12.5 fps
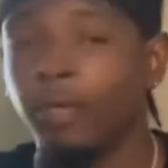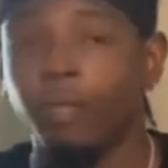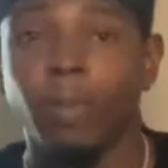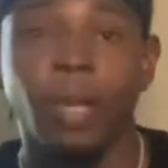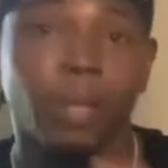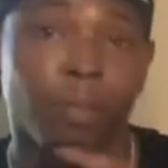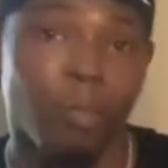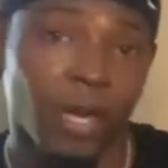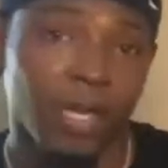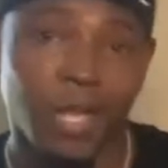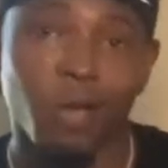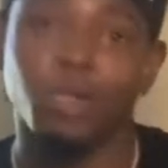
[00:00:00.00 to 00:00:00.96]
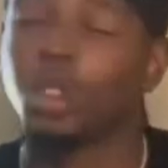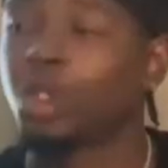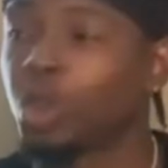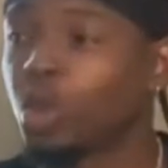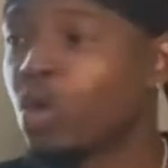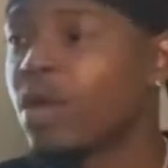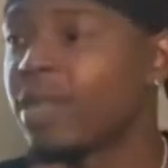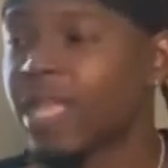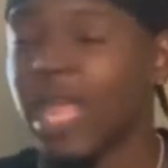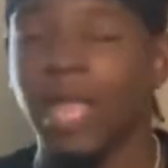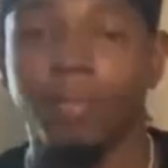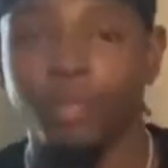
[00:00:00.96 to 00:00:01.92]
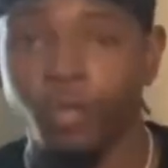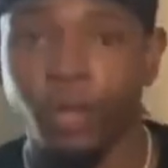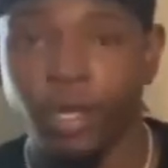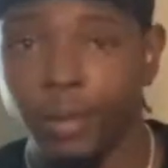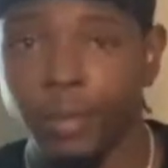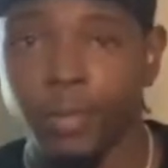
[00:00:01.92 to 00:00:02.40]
About to break down this Jordan Game 3.